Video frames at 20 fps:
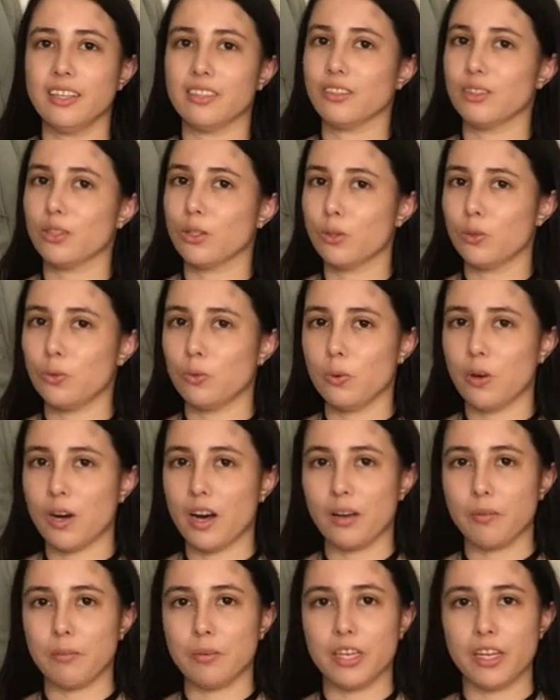so
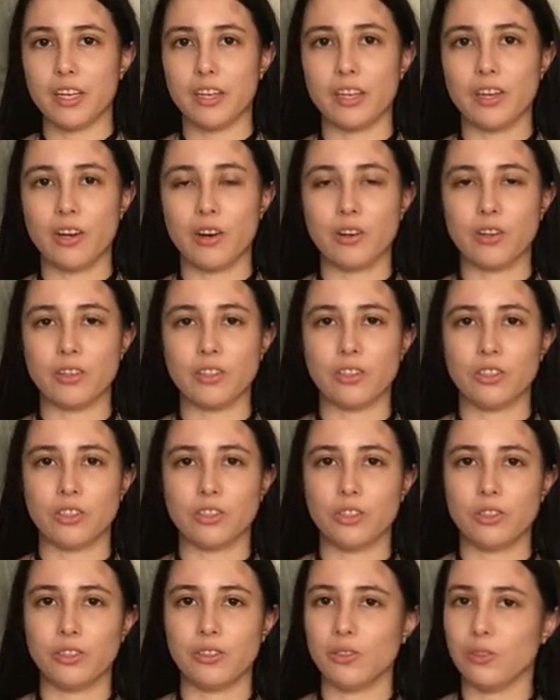I'll be getting on
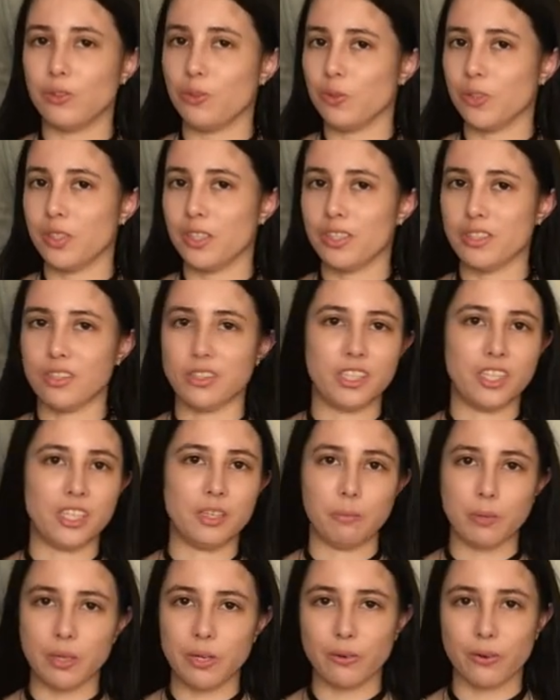to the
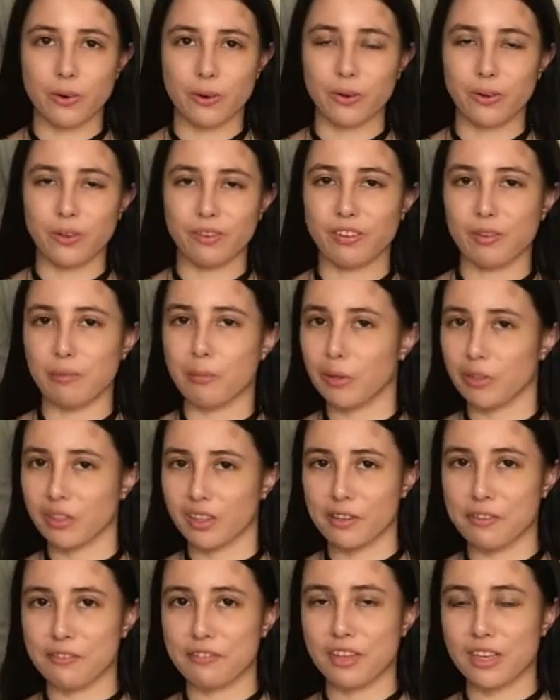bigger hole for both of
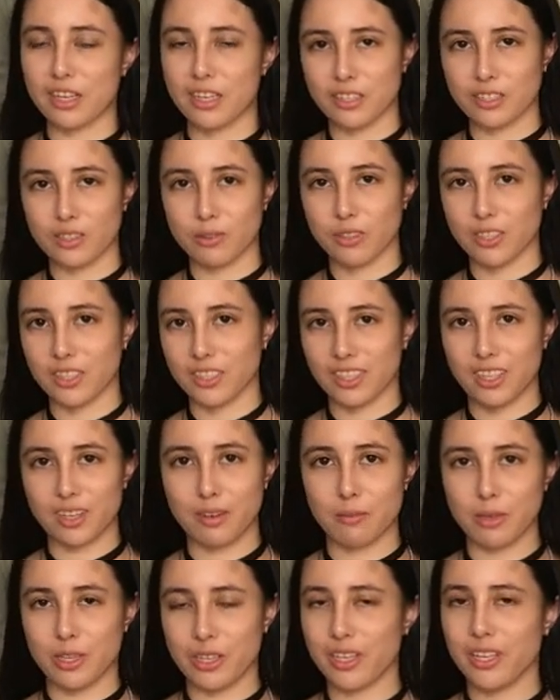the figures, which is going to be